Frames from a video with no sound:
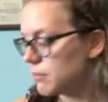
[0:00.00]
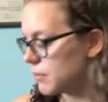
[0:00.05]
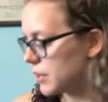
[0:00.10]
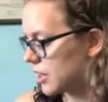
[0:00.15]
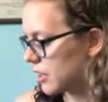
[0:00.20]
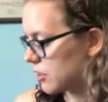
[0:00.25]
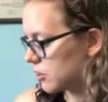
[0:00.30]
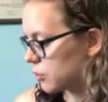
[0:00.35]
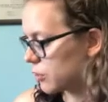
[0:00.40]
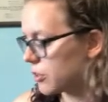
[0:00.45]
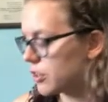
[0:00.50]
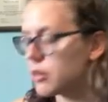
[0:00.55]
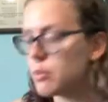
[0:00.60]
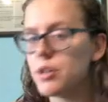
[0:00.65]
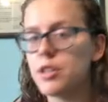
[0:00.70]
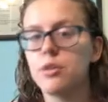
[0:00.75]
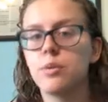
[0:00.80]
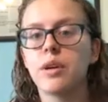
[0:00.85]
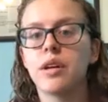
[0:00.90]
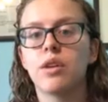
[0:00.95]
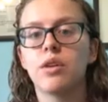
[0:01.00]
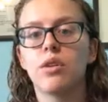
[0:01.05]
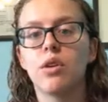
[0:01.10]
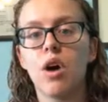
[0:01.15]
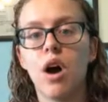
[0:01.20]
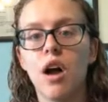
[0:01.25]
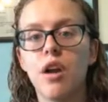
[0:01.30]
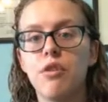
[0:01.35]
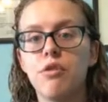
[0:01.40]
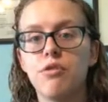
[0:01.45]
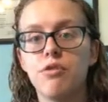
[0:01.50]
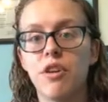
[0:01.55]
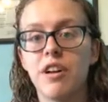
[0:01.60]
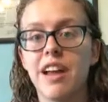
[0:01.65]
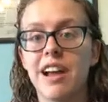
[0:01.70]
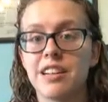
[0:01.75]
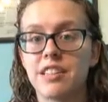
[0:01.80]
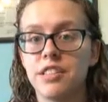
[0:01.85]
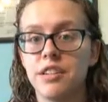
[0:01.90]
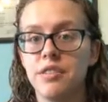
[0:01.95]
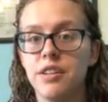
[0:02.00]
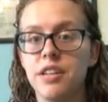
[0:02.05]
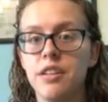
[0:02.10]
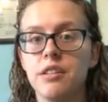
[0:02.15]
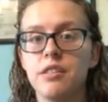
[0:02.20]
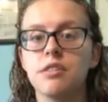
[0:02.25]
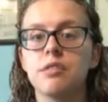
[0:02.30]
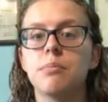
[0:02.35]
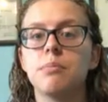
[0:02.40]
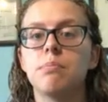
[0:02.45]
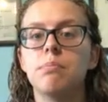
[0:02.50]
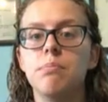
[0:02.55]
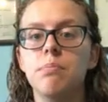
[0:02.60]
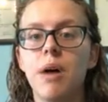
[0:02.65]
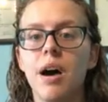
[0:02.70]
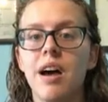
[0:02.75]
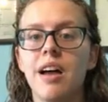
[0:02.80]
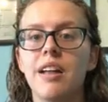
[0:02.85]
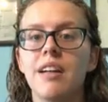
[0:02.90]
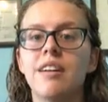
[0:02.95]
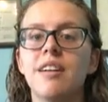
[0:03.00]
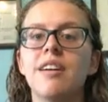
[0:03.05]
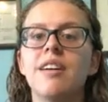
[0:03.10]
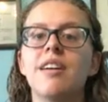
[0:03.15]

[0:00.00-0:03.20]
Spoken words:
because we're going to be doing a lot of fun activities, but